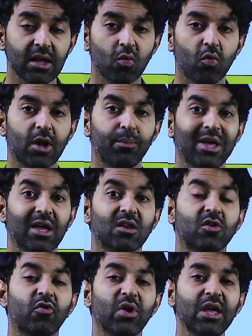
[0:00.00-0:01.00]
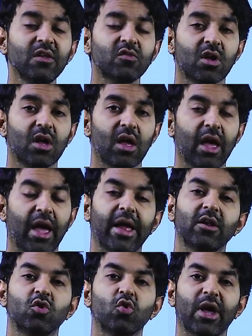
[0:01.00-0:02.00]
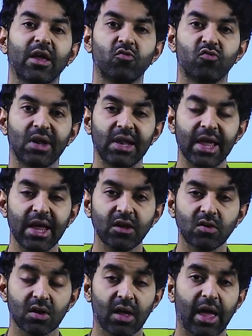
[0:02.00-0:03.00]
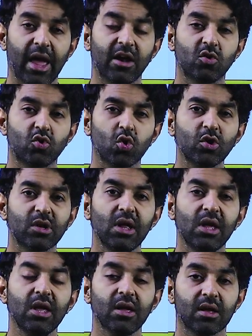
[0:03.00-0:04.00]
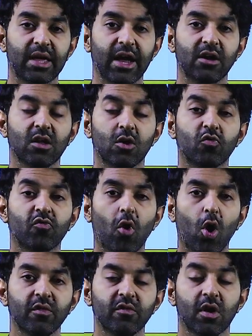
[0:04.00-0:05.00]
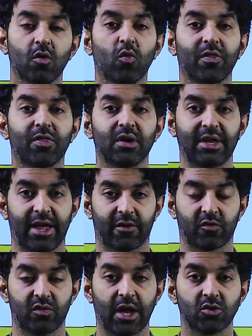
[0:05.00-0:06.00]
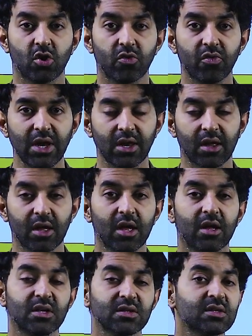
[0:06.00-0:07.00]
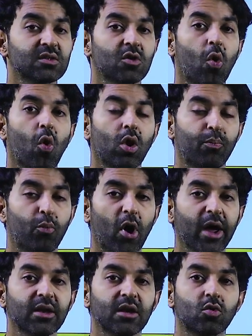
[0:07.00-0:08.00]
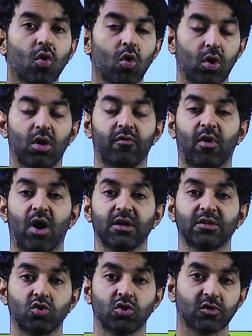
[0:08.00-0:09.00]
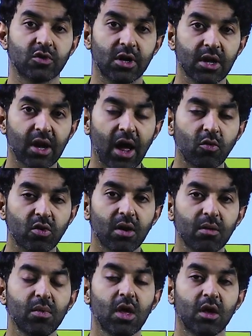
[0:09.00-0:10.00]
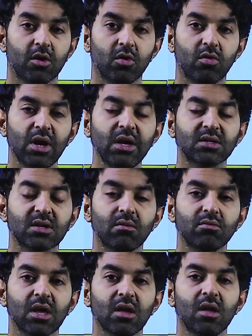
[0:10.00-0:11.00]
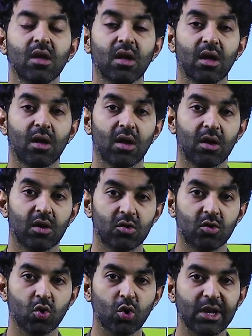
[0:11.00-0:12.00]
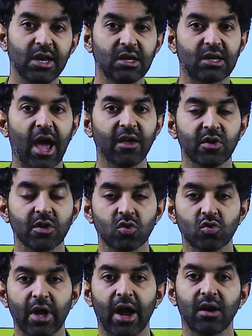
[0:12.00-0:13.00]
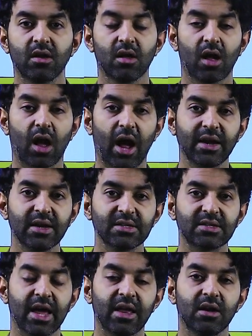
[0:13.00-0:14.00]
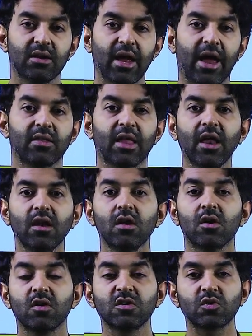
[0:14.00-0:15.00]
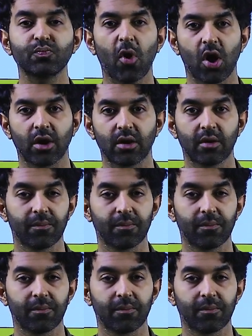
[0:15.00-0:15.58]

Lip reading: will be increased and you can relate and totally get involved with the text that you're reading. This is the whole point and goal of our students' learning outcome. You read something, totally dive into that, understand it, and then respond.